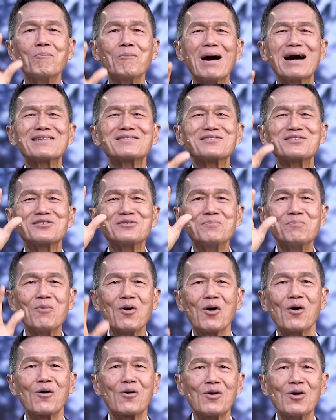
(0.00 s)
much
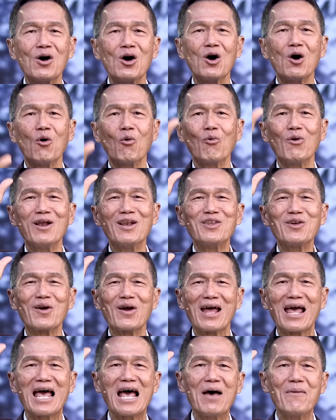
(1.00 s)
more will
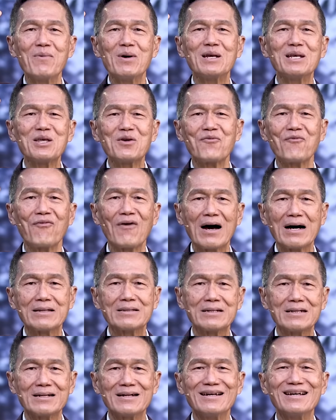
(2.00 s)
your heavenly
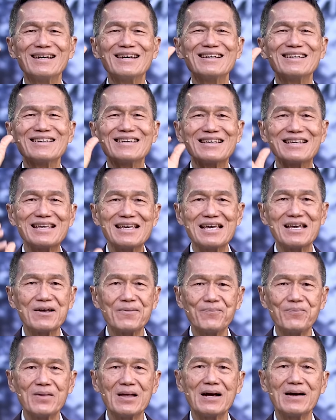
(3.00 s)
Father
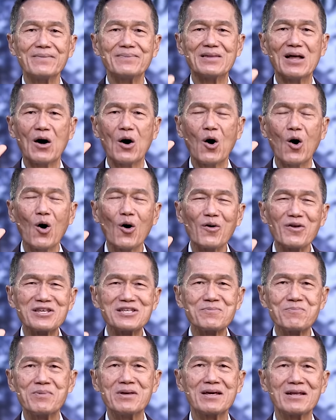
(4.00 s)
give the Holy
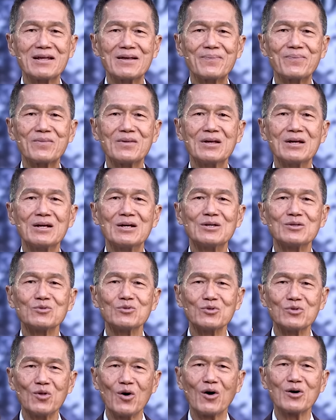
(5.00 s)
Spirit
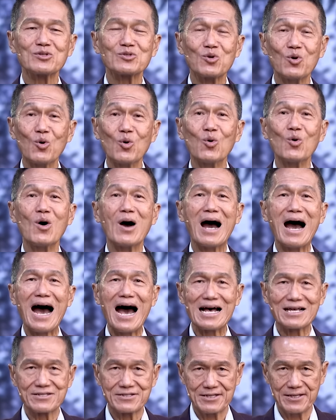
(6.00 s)
to those who
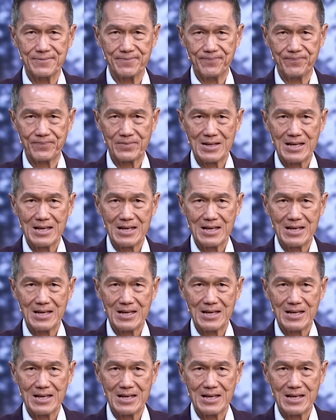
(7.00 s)
ask Him?